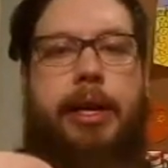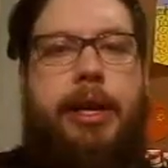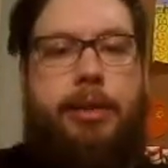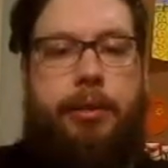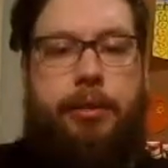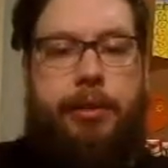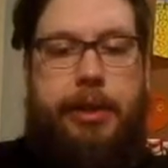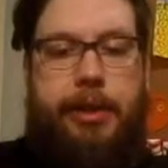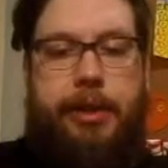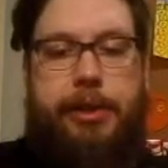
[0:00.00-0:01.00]
I don't know if
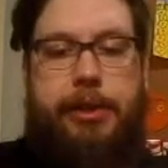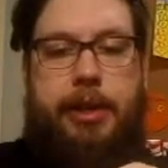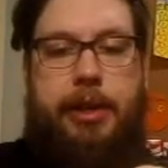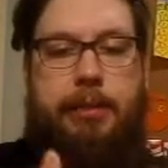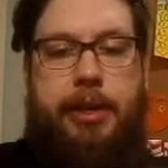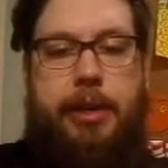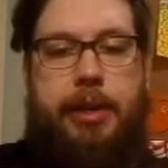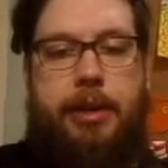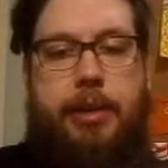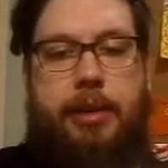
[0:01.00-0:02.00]
they are the same
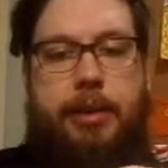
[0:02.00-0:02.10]
thing